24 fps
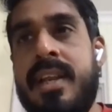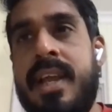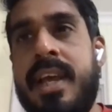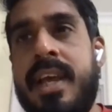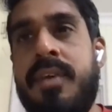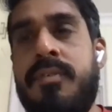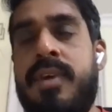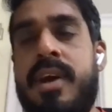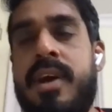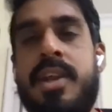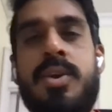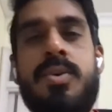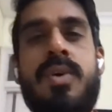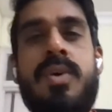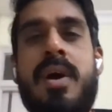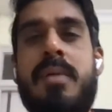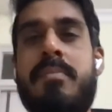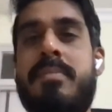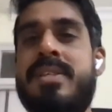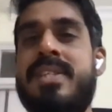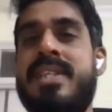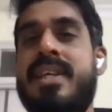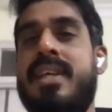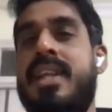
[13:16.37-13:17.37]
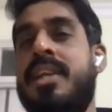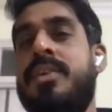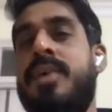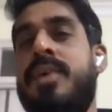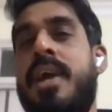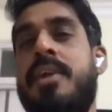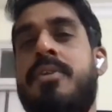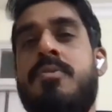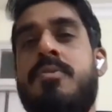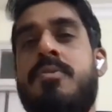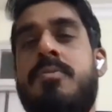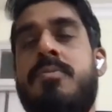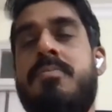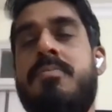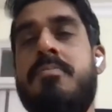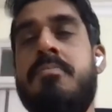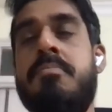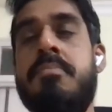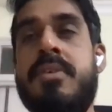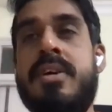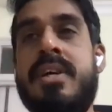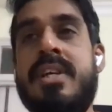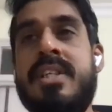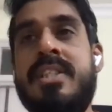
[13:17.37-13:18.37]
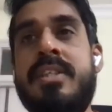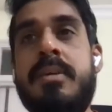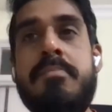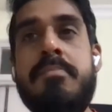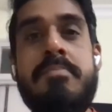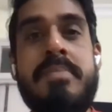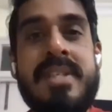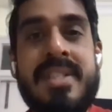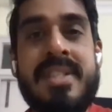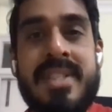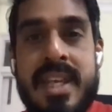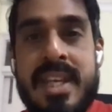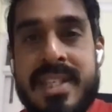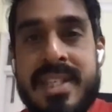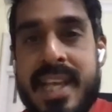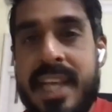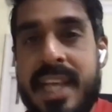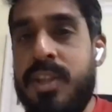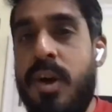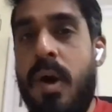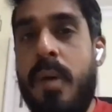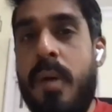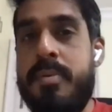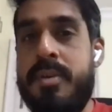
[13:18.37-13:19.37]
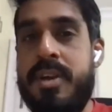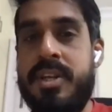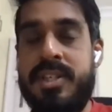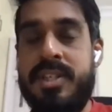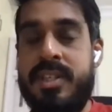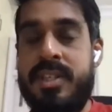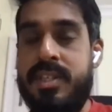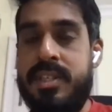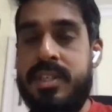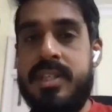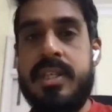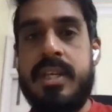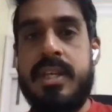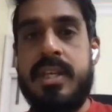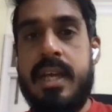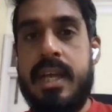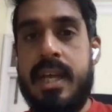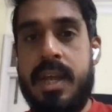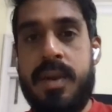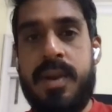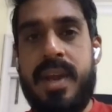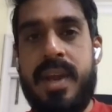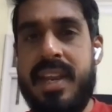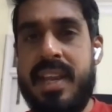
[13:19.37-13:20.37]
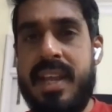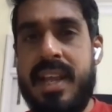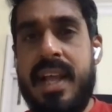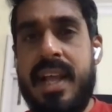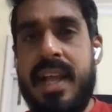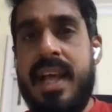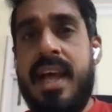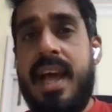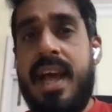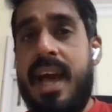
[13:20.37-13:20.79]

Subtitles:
like where you are basically trying to merge the business and the operations, right?